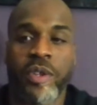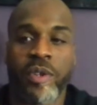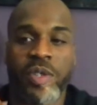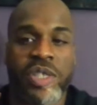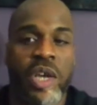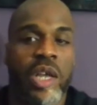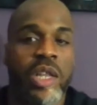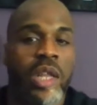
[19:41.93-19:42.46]
Their
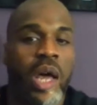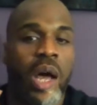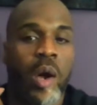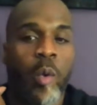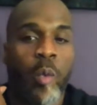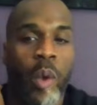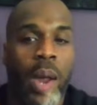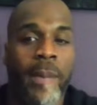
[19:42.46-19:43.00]
son
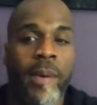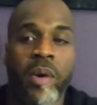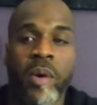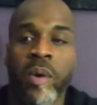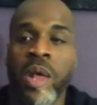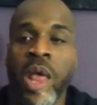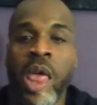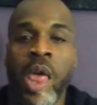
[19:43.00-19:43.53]

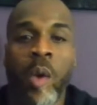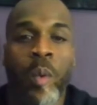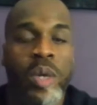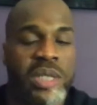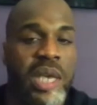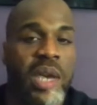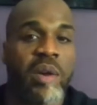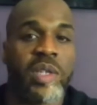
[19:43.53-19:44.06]
Rebel
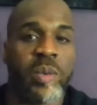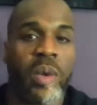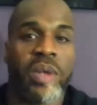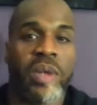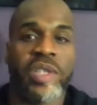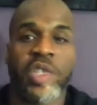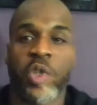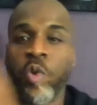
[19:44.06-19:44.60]
was there as
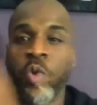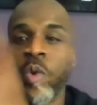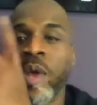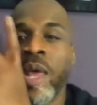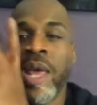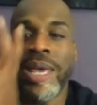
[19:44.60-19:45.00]
well too.